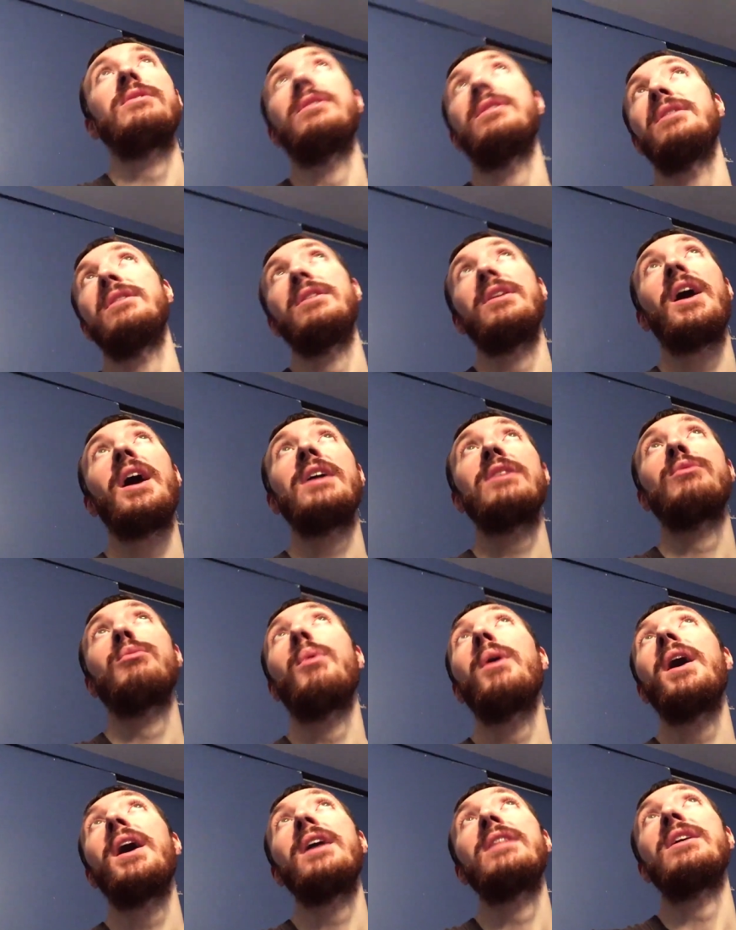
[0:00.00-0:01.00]
and that's
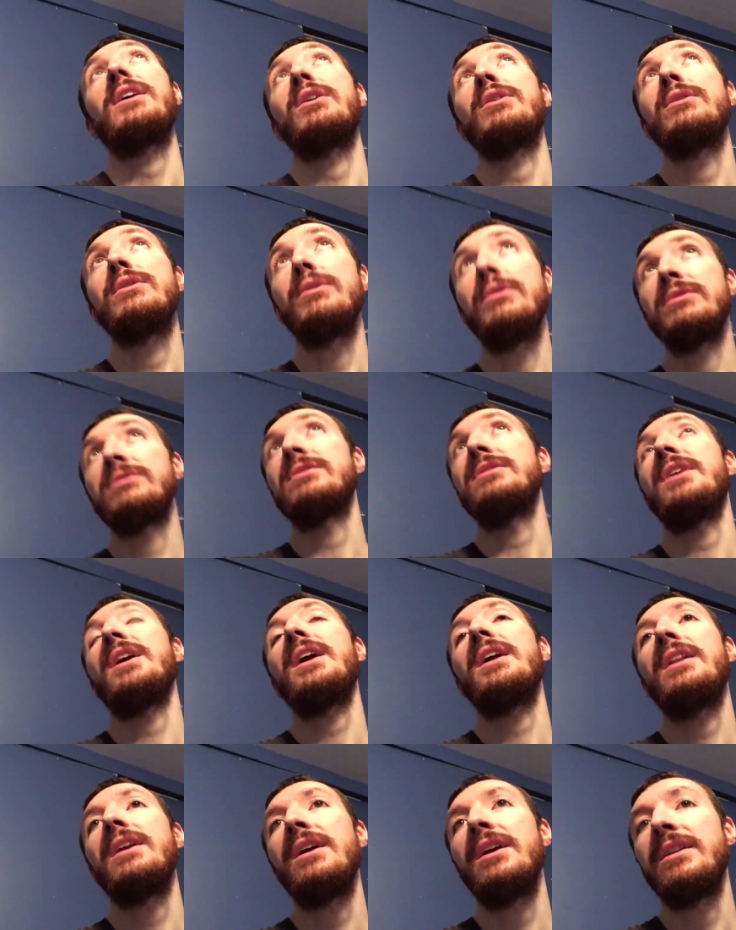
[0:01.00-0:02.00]
why they
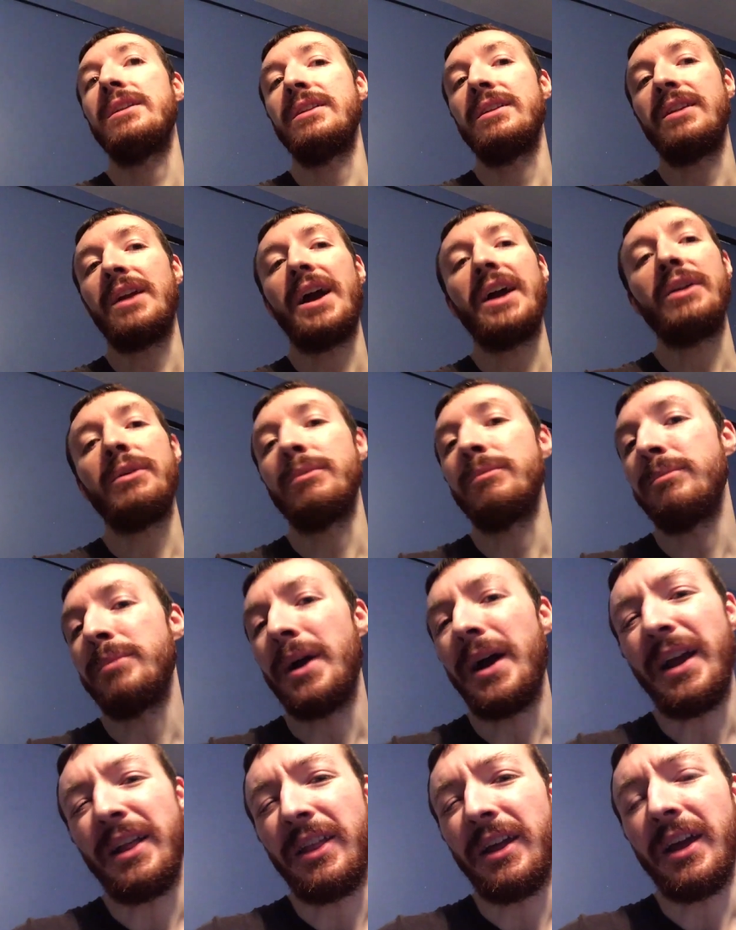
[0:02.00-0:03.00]
hallucinated, and I don't
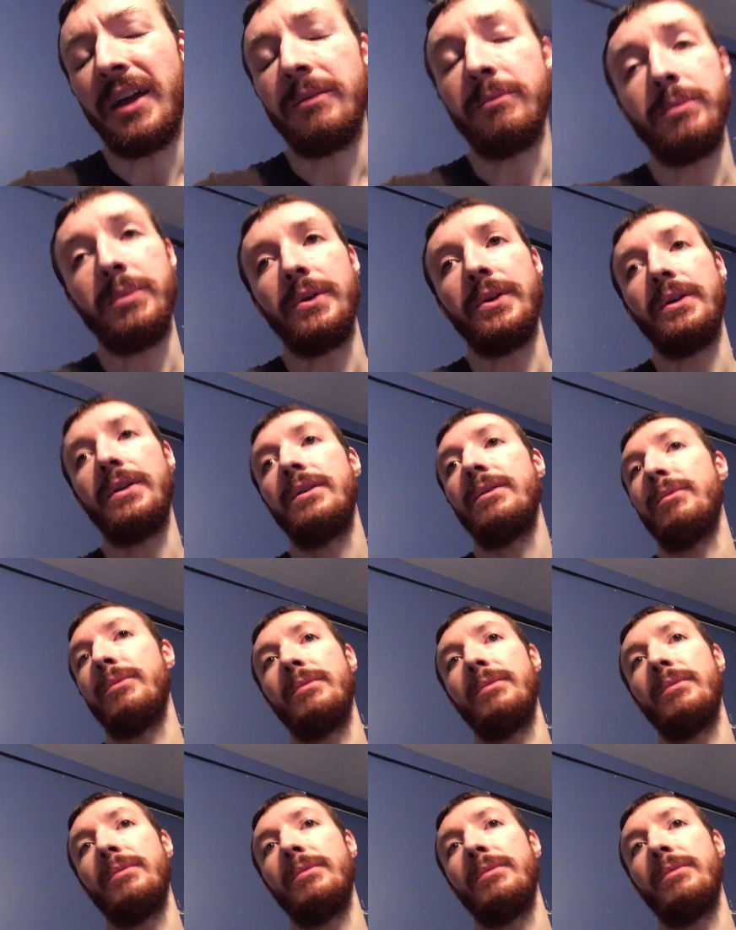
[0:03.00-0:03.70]
buy that, but